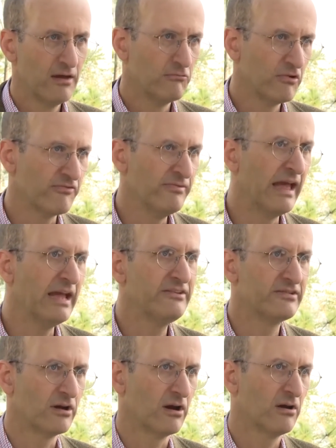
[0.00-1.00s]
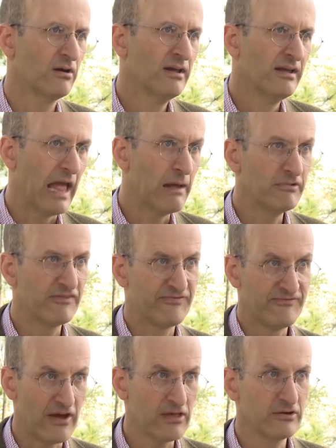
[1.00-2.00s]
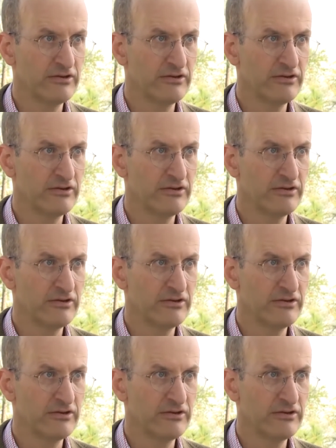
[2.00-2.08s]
with nature and with fellow